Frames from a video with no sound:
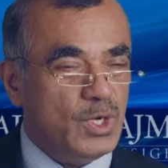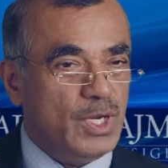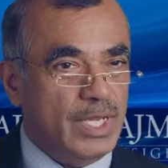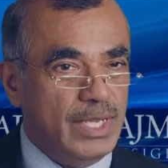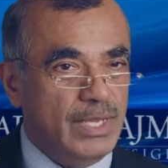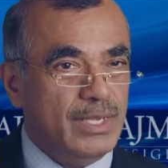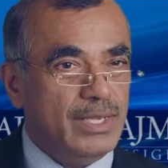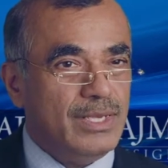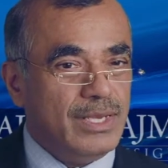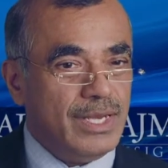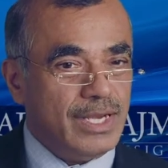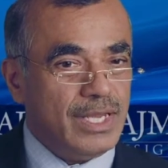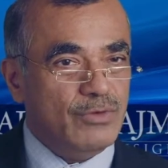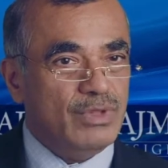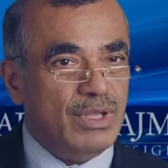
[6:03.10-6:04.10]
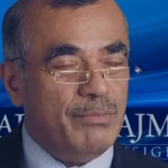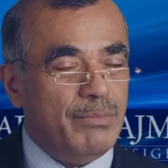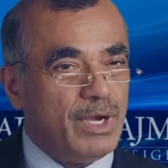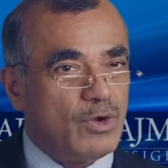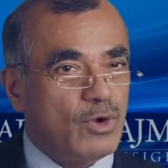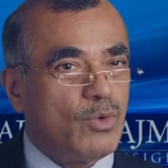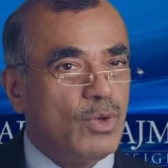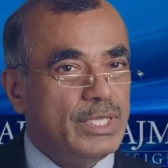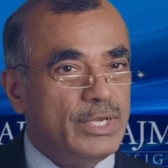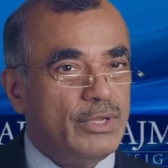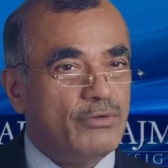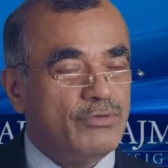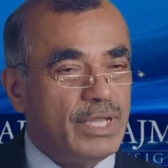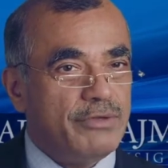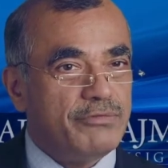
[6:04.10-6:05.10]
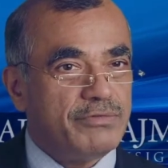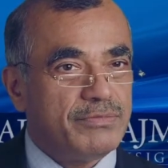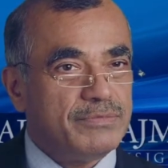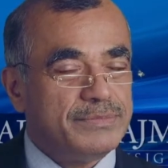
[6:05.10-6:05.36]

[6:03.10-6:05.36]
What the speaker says: early and give them better quality of life.